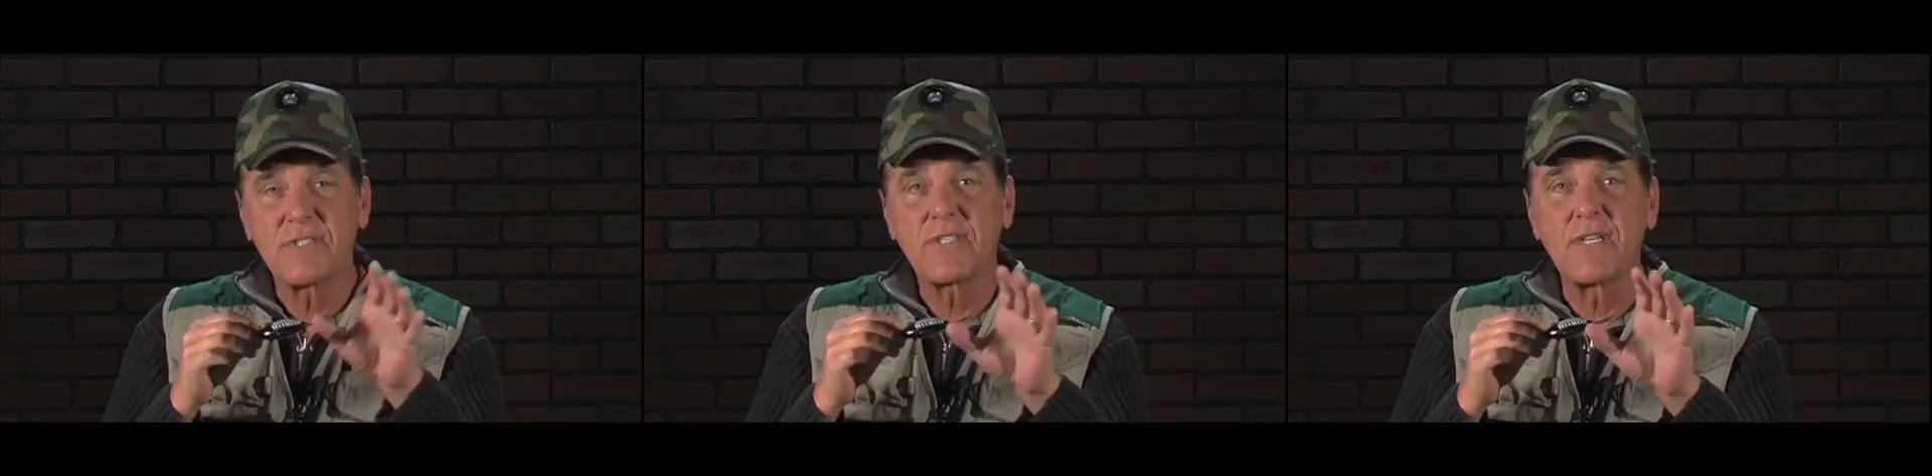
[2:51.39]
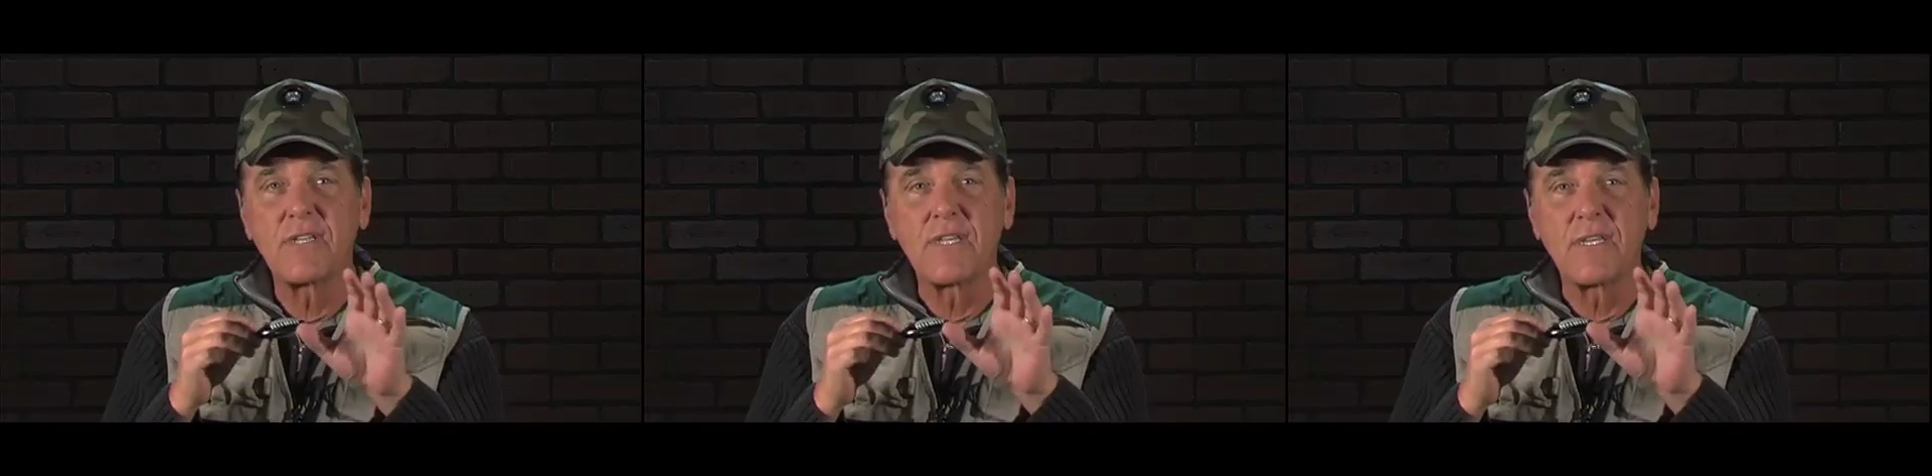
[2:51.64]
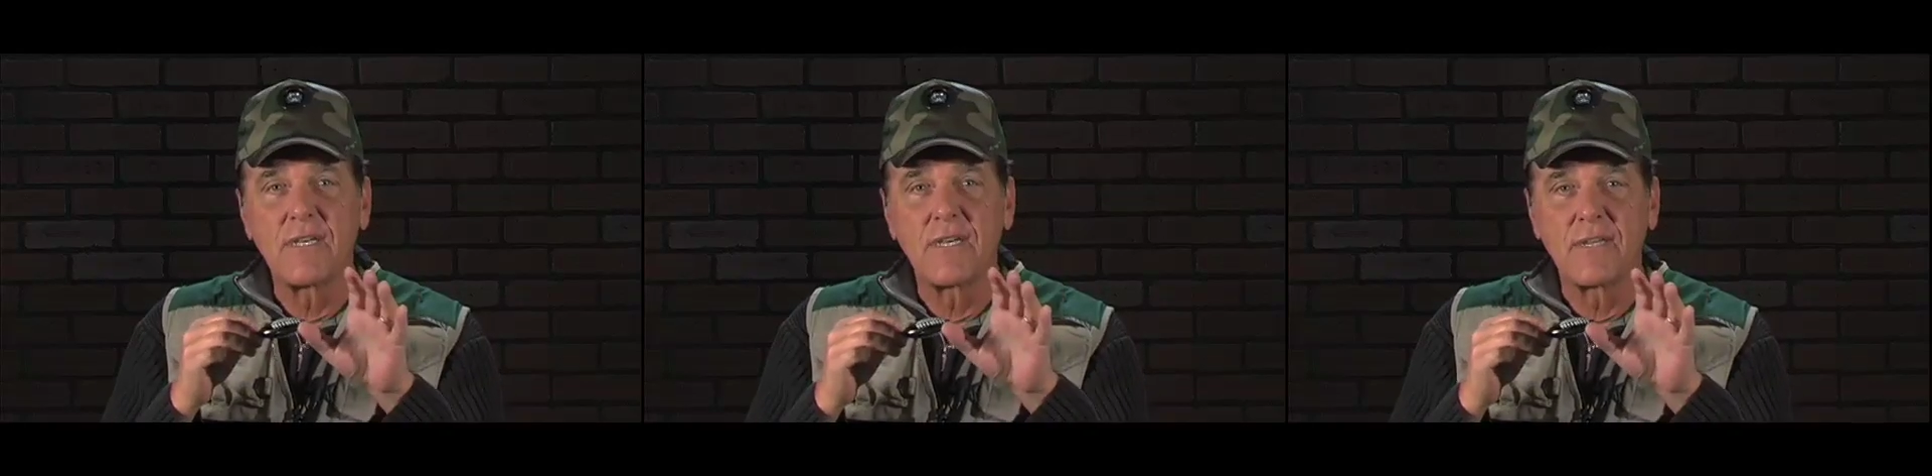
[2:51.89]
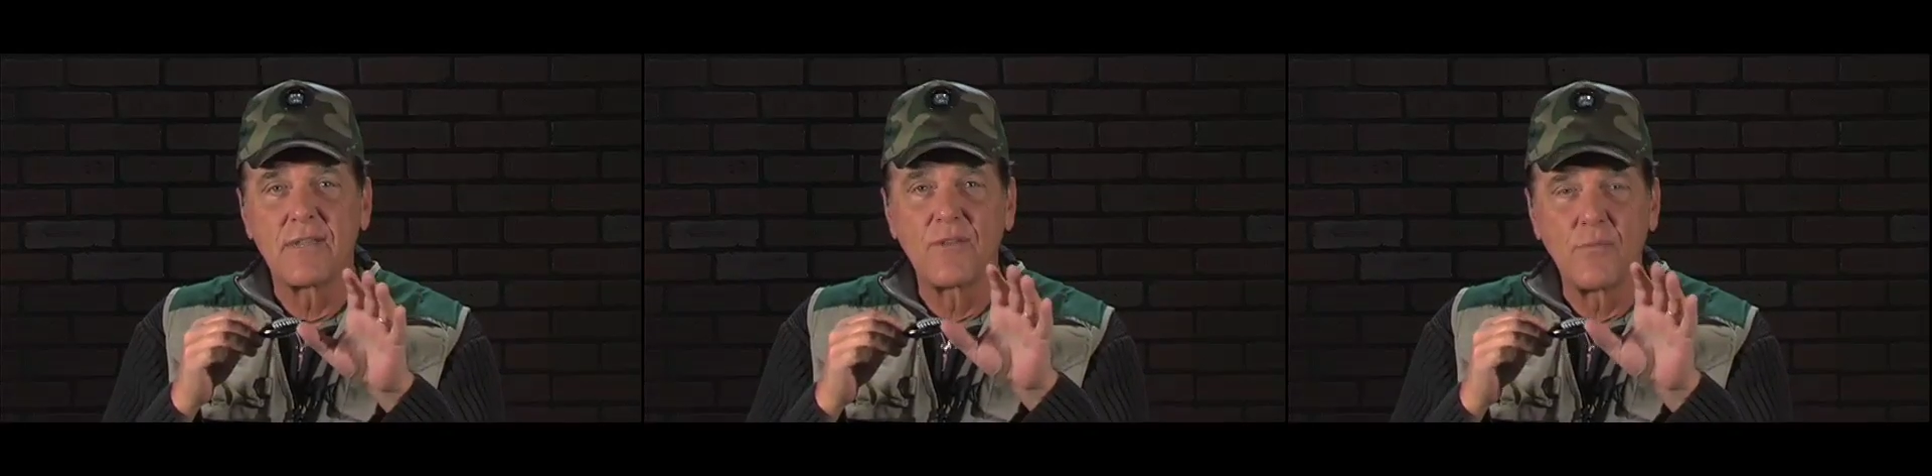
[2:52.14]
see
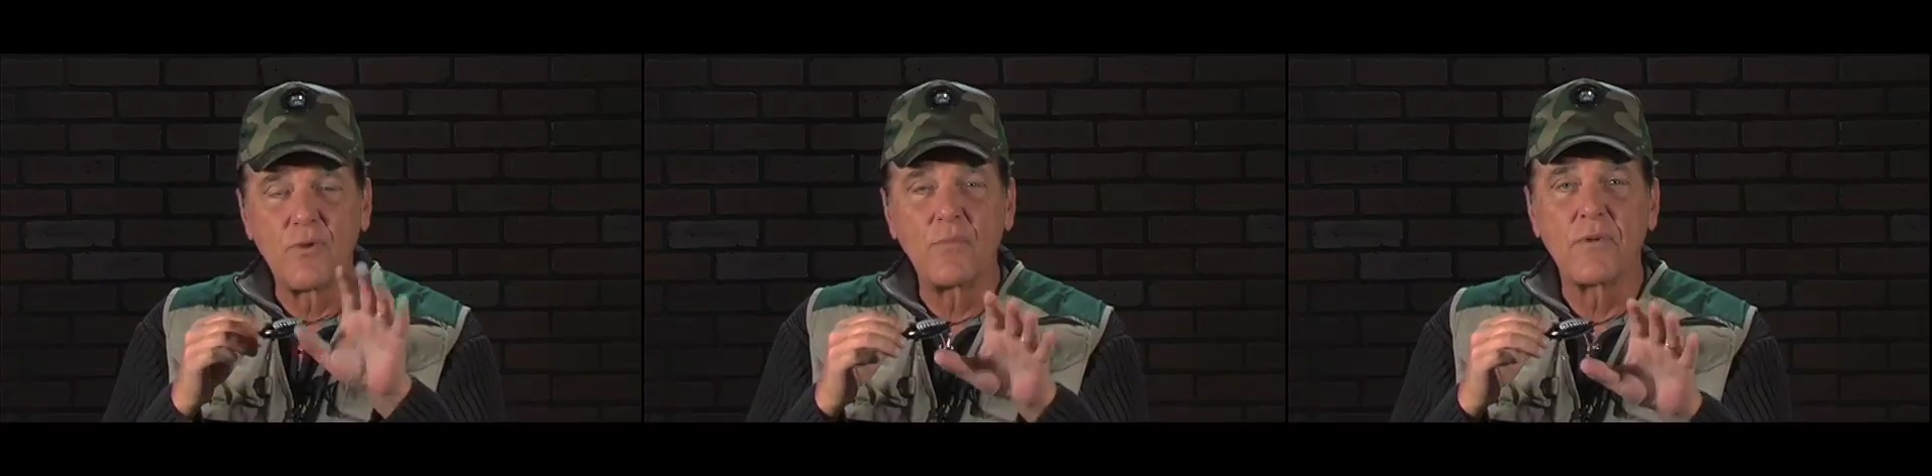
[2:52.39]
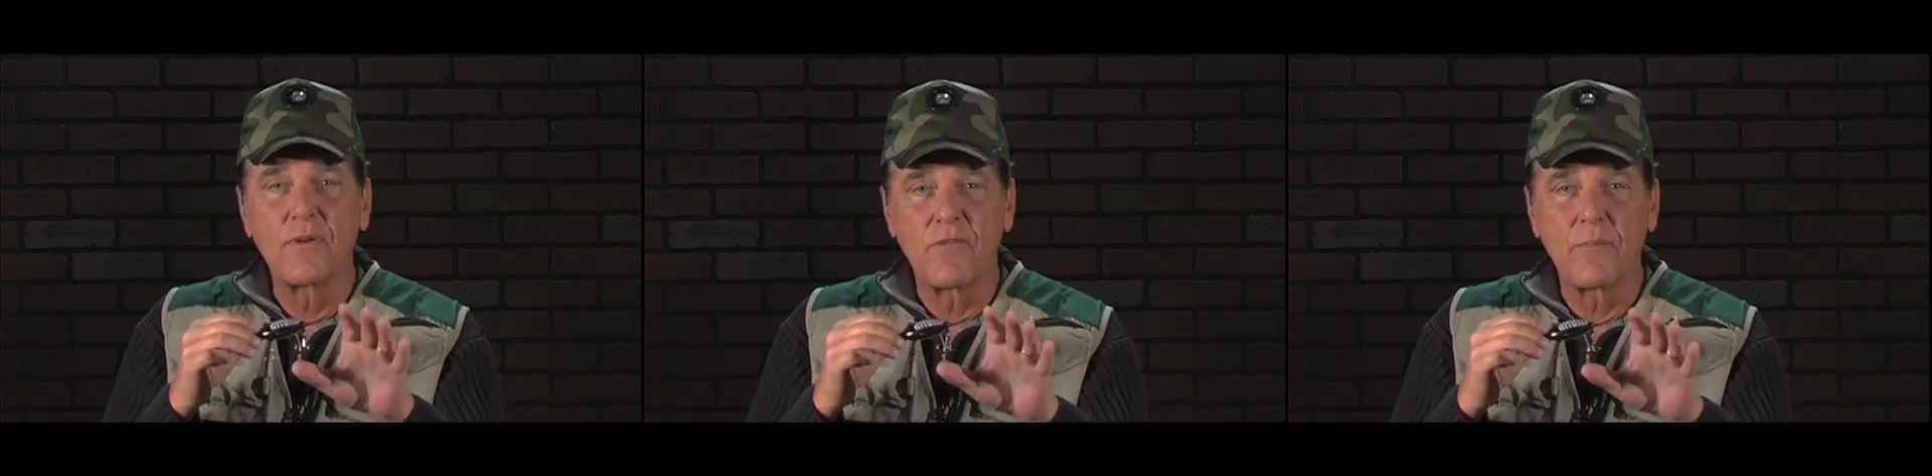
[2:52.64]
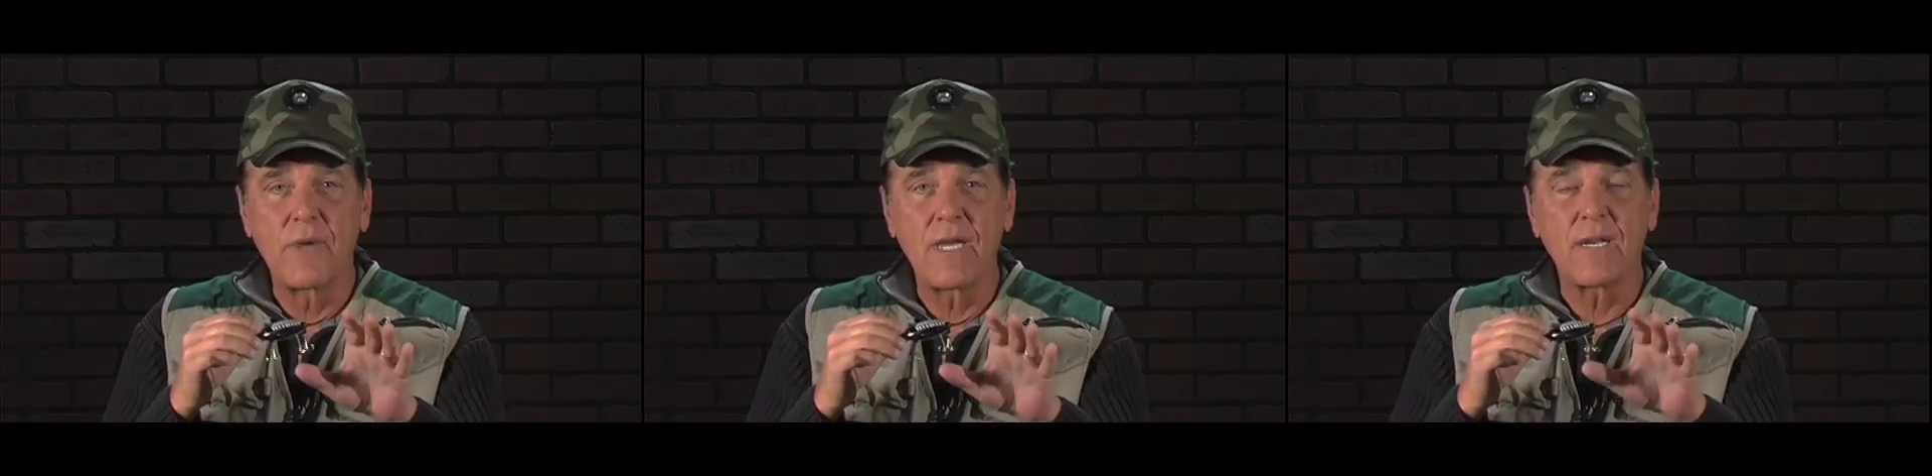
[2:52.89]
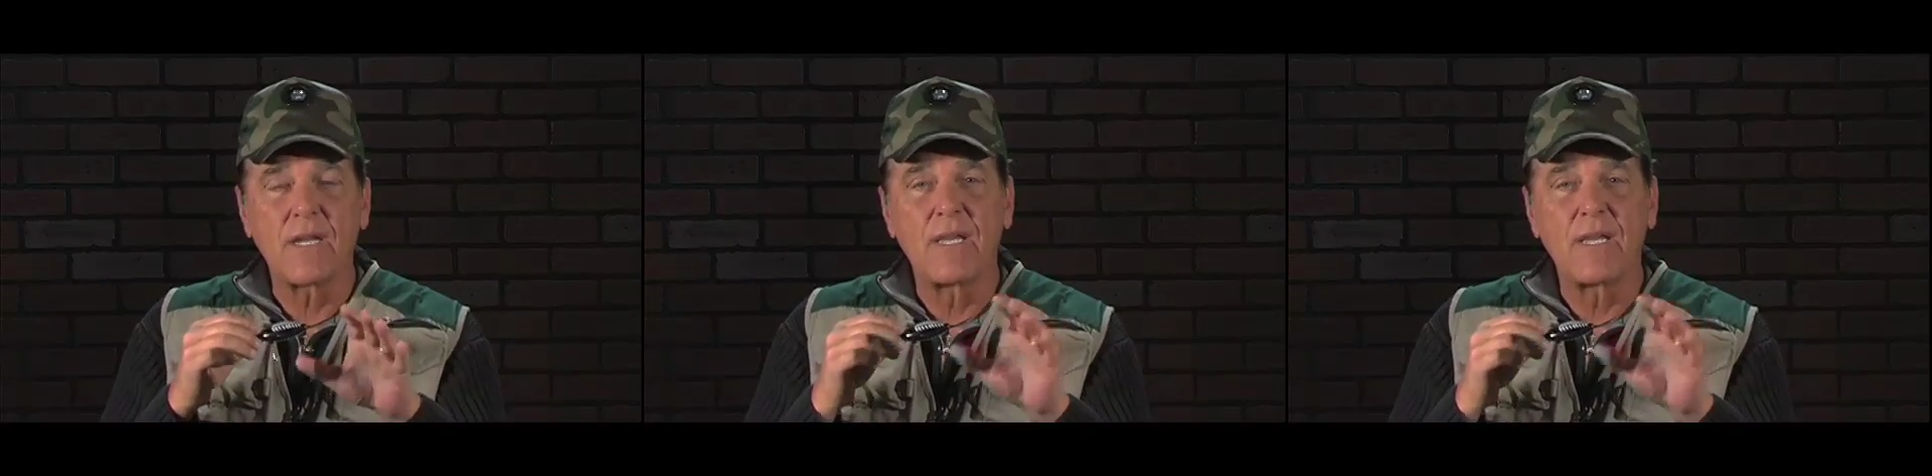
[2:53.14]
the movement of the bait,